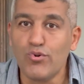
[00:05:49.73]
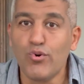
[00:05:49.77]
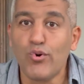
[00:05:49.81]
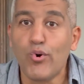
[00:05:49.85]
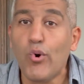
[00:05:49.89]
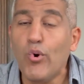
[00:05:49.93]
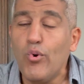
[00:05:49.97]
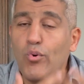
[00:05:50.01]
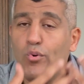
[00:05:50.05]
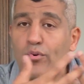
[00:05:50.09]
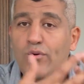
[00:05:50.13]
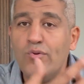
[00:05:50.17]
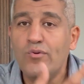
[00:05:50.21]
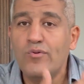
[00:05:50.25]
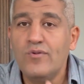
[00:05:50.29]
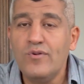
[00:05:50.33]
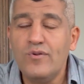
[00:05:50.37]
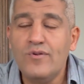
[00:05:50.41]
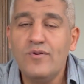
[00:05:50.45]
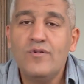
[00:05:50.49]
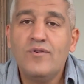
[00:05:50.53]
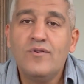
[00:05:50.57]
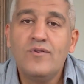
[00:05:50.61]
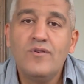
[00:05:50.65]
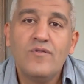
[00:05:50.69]
grow
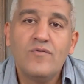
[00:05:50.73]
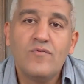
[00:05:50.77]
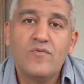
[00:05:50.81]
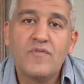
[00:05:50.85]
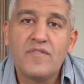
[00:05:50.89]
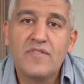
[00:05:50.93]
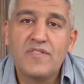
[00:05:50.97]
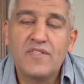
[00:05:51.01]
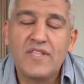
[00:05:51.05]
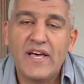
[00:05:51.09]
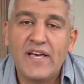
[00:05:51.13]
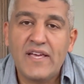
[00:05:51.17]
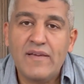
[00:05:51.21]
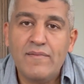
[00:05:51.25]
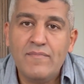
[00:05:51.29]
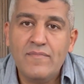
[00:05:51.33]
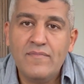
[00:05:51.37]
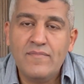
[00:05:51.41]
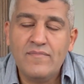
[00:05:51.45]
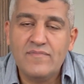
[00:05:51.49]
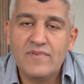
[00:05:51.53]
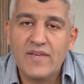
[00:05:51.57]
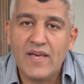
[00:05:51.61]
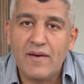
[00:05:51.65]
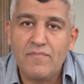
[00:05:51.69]
with
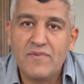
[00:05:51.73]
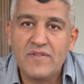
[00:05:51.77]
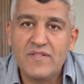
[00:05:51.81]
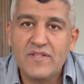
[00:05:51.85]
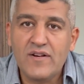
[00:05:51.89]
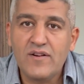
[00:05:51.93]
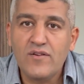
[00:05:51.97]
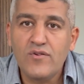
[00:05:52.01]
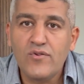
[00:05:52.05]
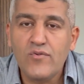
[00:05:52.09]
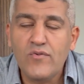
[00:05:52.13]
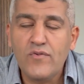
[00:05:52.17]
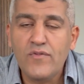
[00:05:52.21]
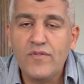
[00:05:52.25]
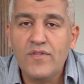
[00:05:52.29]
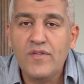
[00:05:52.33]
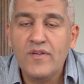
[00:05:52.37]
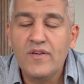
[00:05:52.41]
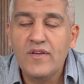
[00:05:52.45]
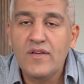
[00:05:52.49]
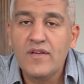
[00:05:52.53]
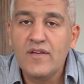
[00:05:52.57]
time, capital growth,